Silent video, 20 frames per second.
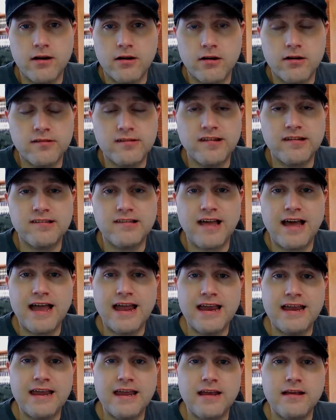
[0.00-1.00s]
our
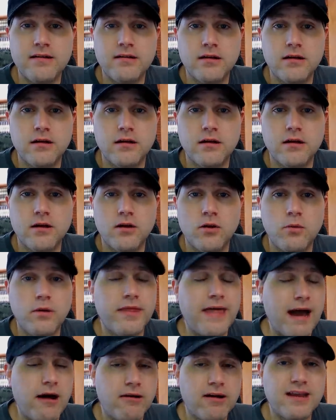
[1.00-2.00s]
society
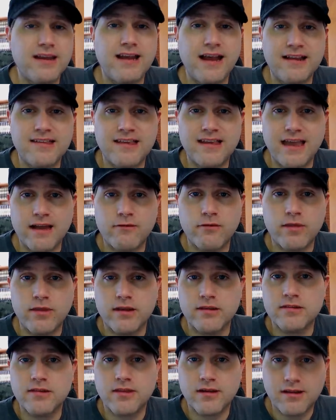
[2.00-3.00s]
without connecting
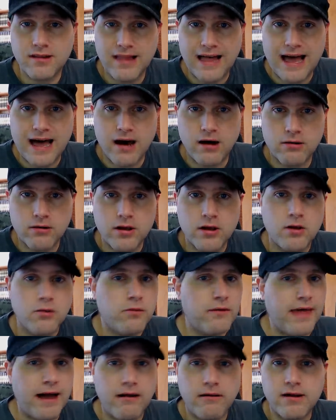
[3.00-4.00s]
everything to the cloud,
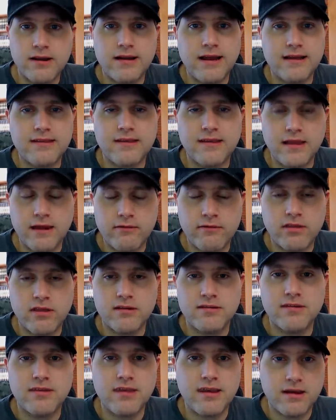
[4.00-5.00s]
without connecting
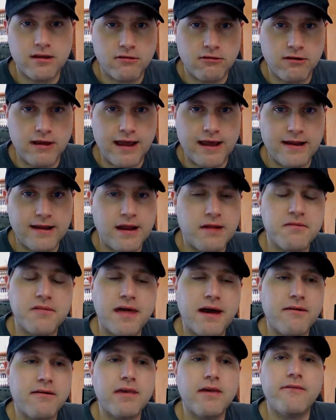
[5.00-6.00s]
everything to the internet, and
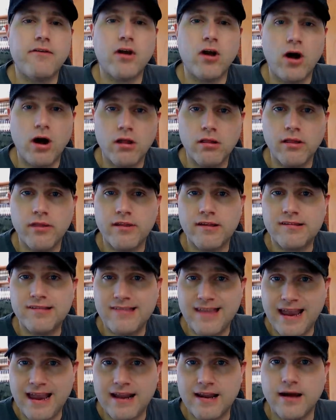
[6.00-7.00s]
without giving all of this
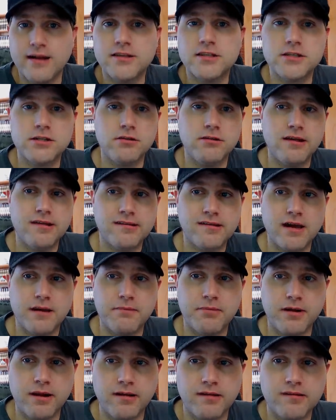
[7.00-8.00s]
data to these
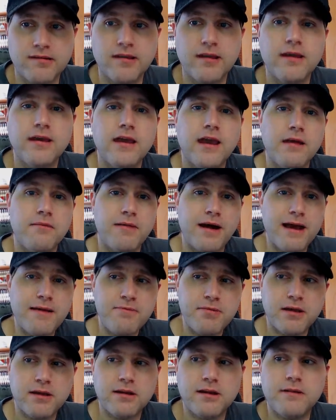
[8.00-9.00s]
companies. In my
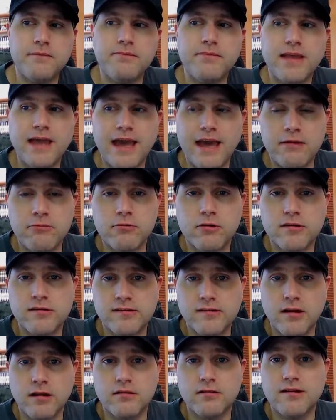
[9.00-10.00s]
opinion, Edward
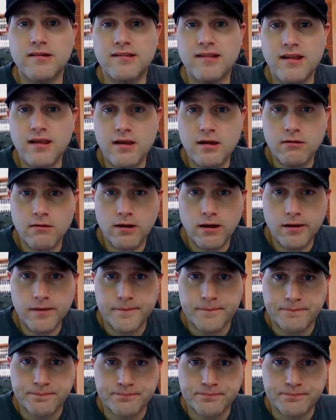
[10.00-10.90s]
Snowden is a hero.